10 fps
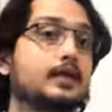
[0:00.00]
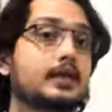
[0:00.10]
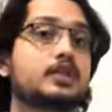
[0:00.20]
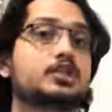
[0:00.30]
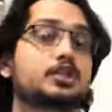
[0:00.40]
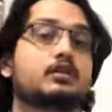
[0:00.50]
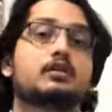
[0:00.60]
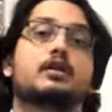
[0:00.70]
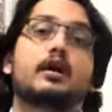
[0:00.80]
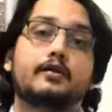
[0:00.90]
teach
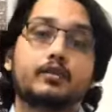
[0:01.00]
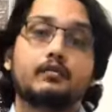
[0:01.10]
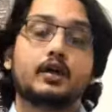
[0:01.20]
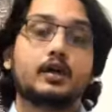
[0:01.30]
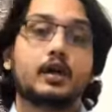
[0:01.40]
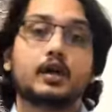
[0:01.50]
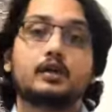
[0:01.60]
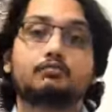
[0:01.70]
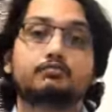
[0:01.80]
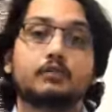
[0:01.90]
everyone um,